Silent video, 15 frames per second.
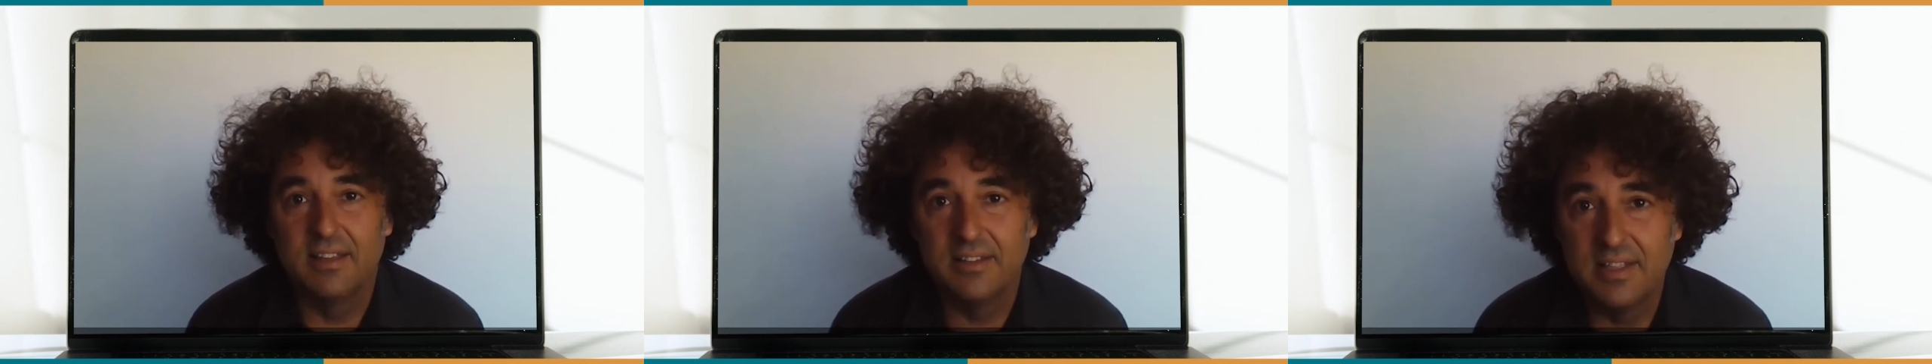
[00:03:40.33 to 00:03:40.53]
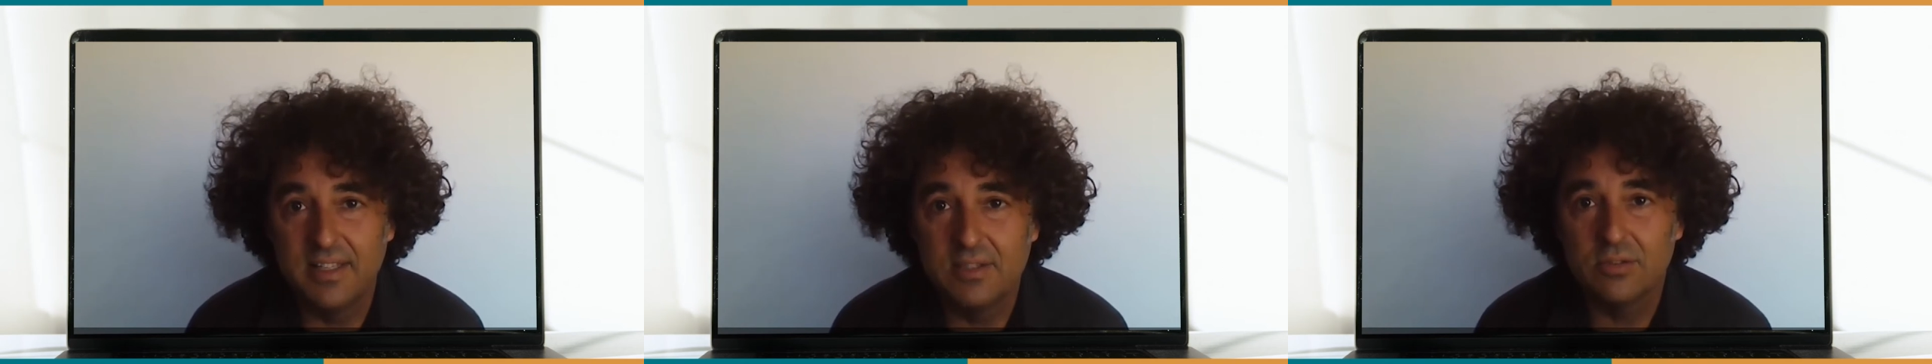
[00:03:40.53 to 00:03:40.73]

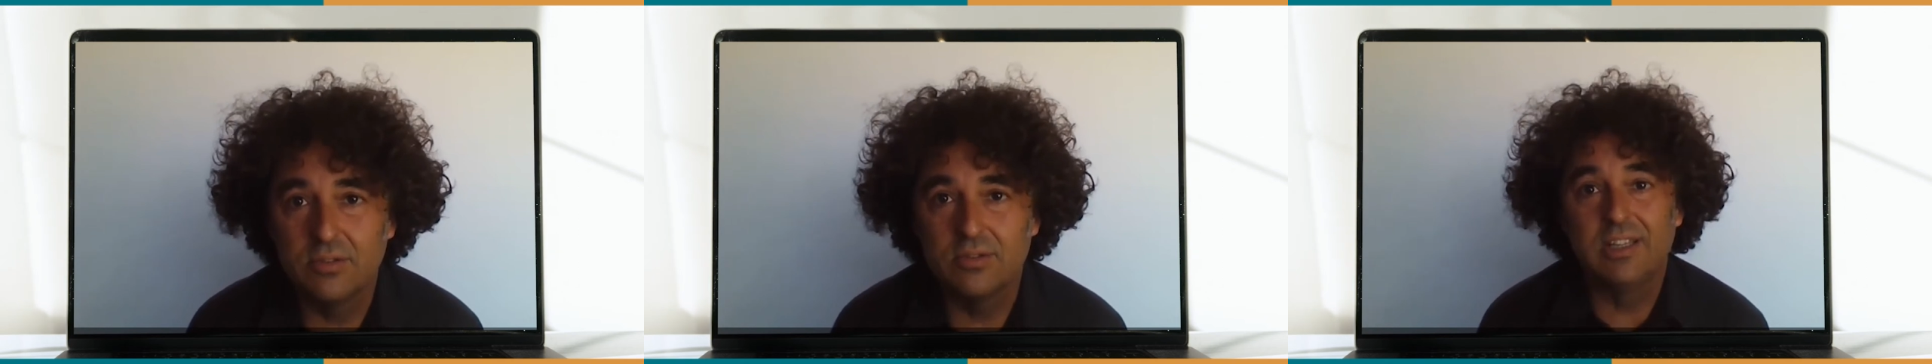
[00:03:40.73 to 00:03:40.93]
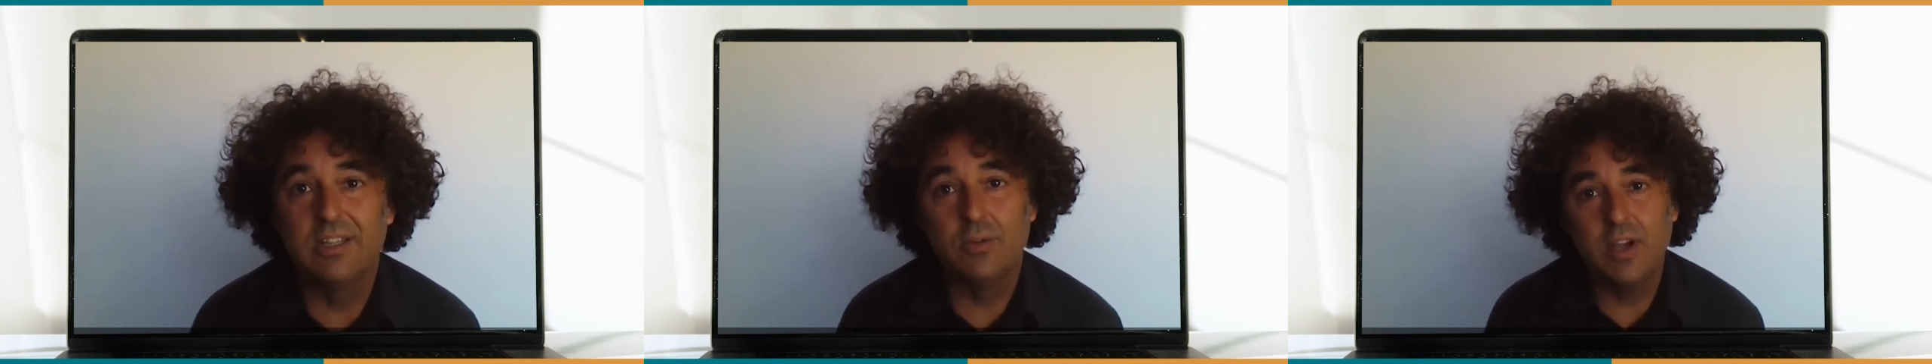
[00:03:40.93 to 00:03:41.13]

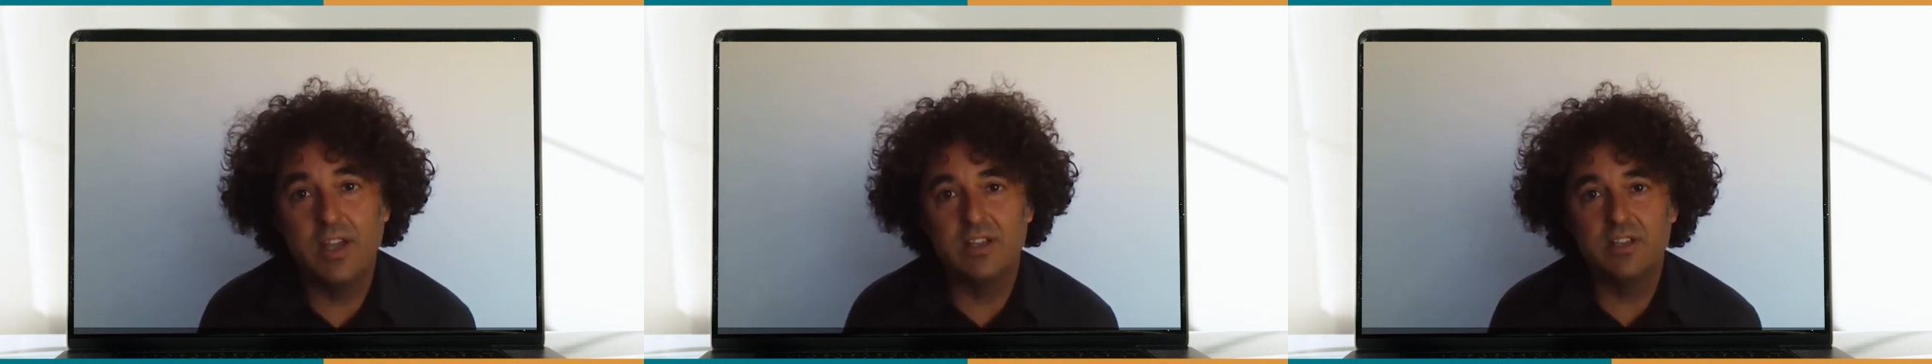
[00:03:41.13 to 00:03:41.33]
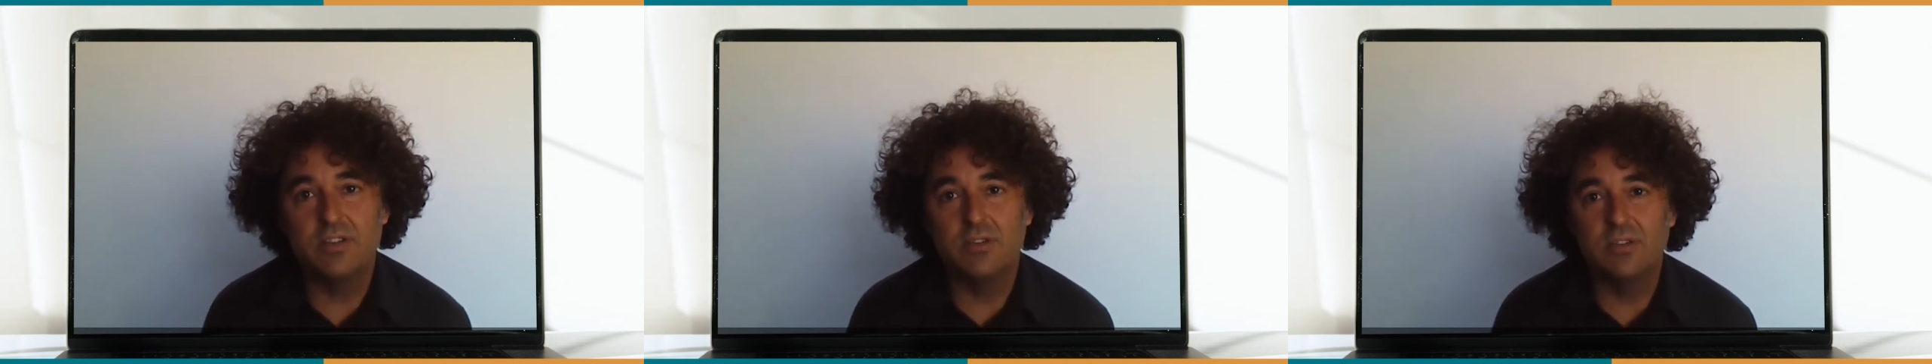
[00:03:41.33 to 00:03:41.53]
this
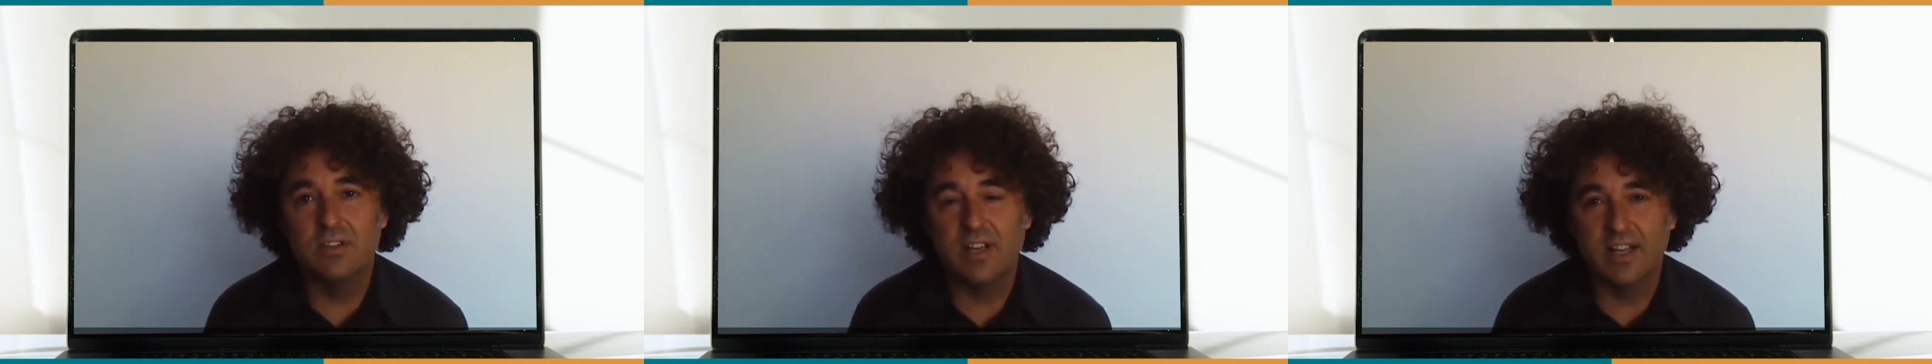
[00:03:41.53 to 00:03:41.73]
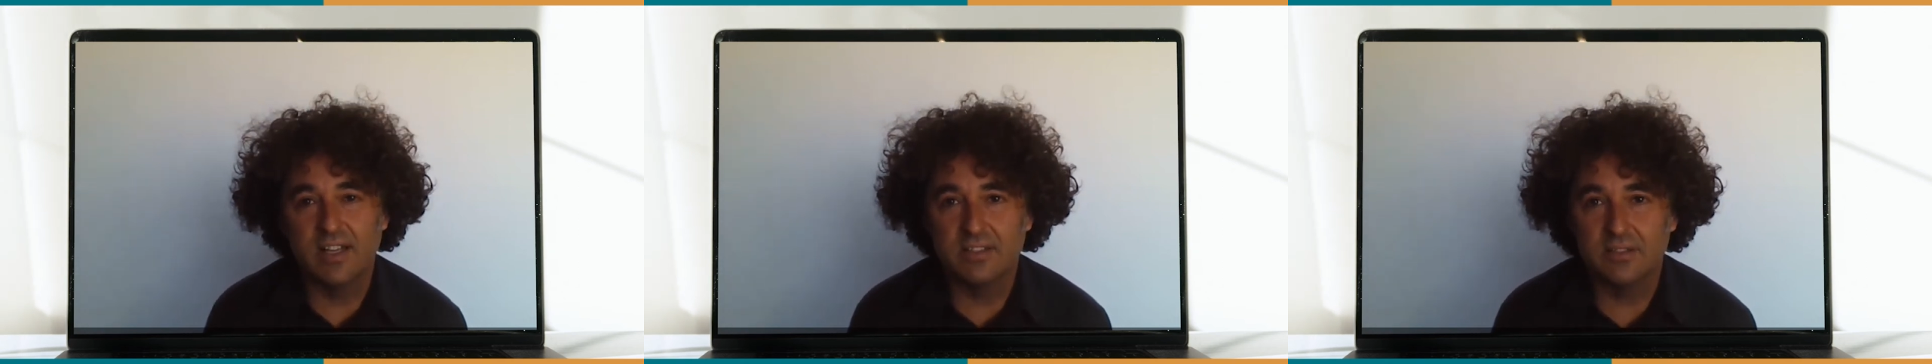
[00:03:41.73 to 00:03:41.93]
situation
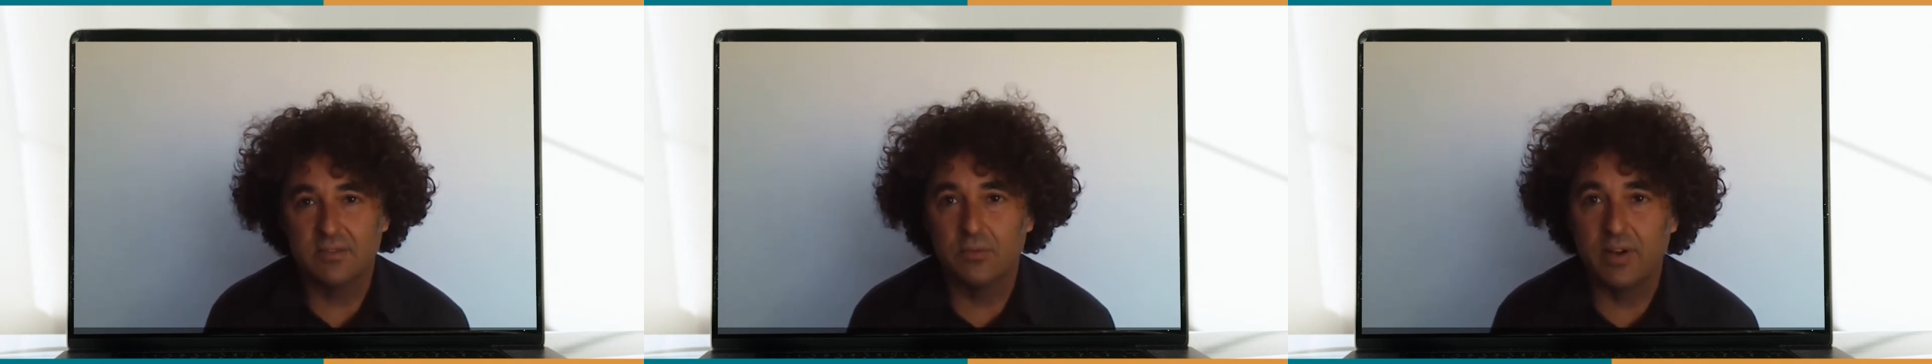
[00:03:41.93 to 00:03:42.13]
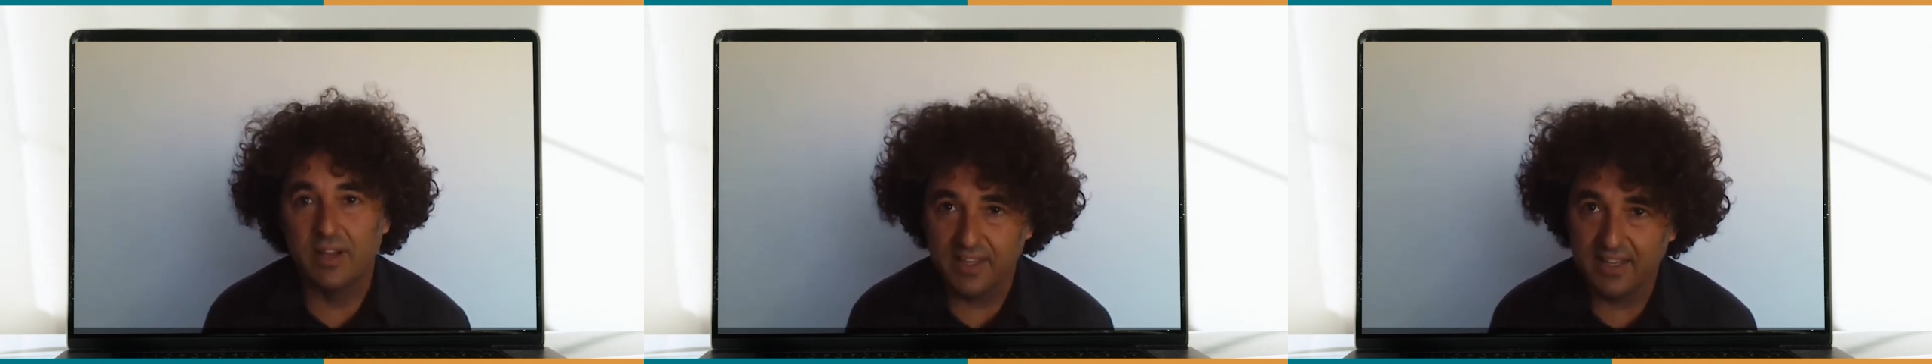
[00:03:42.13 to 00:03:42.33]
has
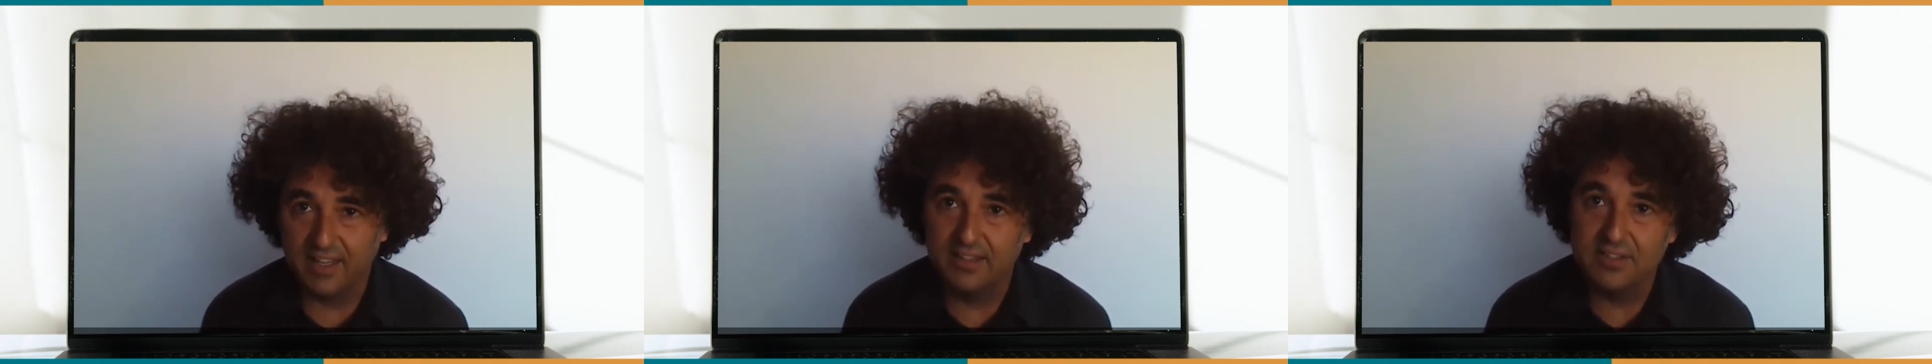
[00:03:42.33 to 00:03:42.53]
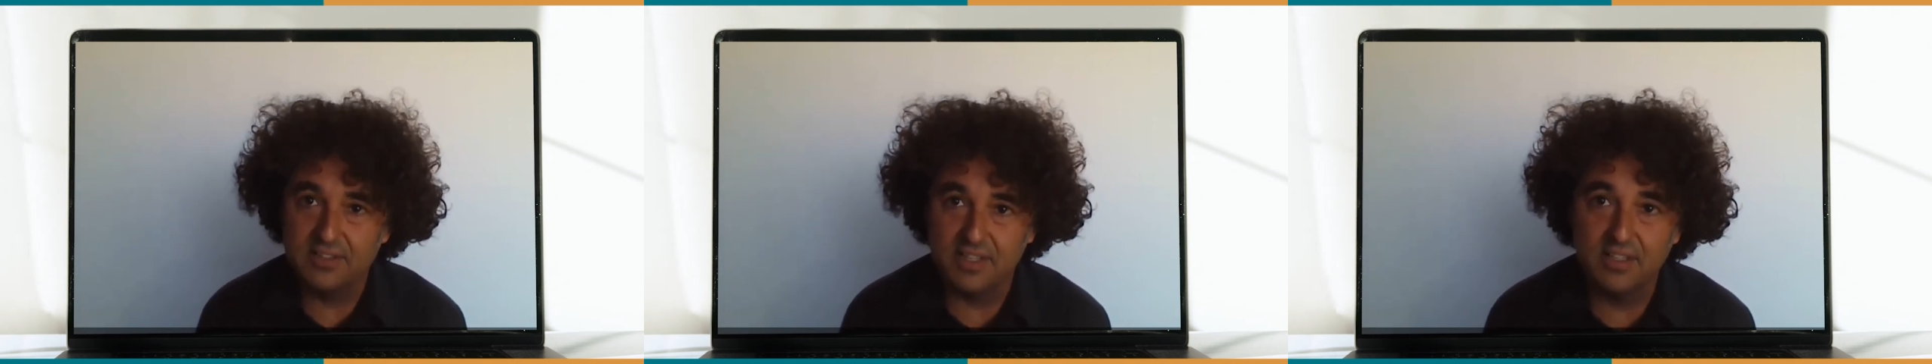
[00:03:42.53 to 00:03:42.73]

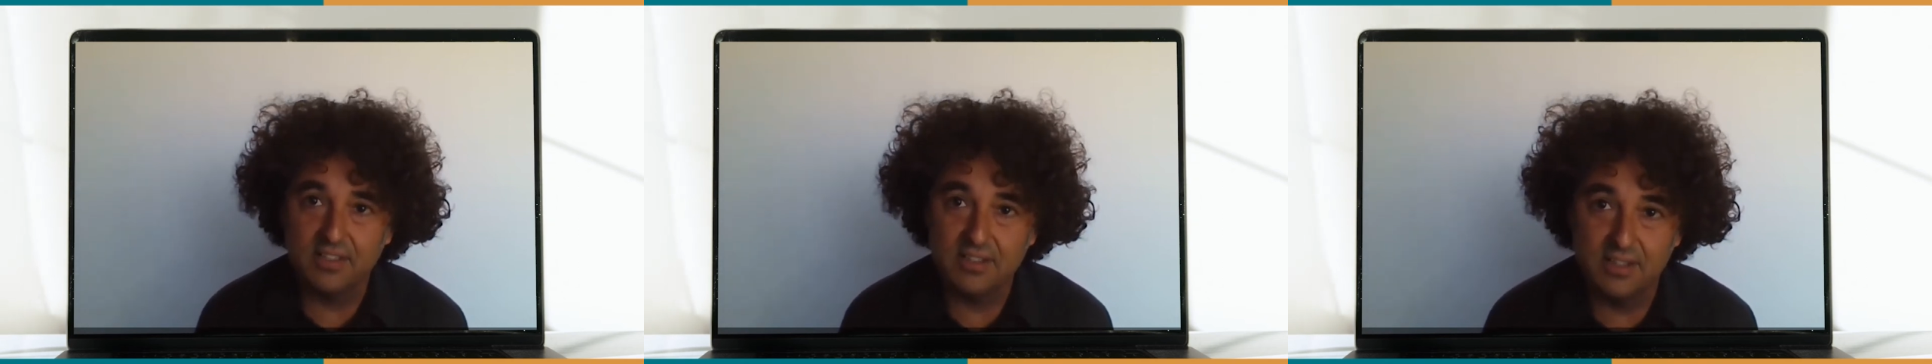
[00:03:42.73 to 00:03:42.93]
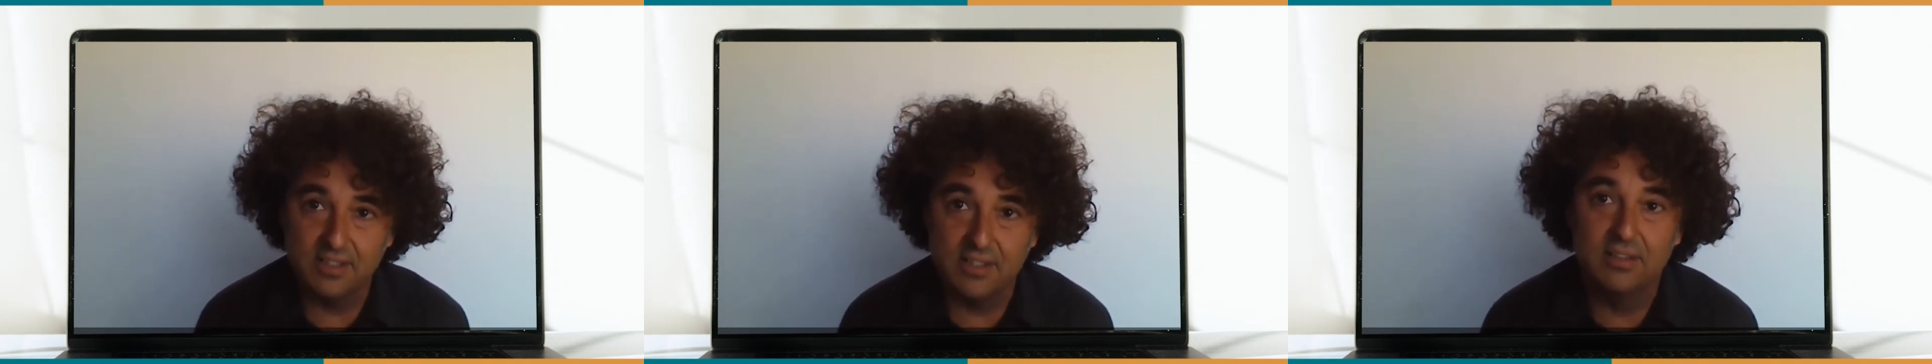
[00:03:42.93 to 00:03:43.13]

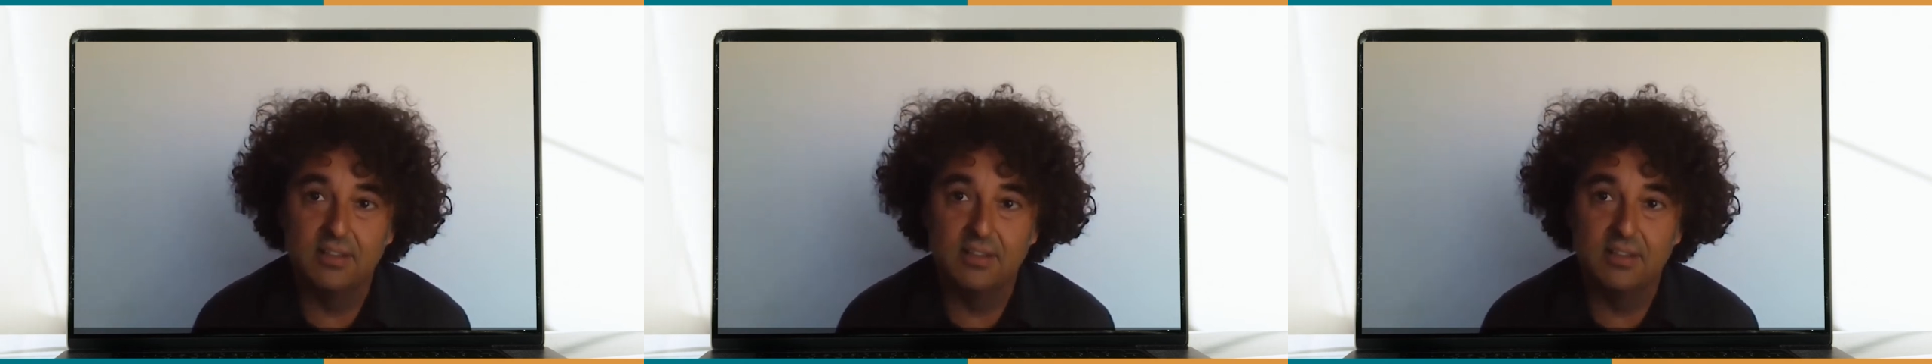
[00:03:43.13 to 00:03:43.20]
radicalized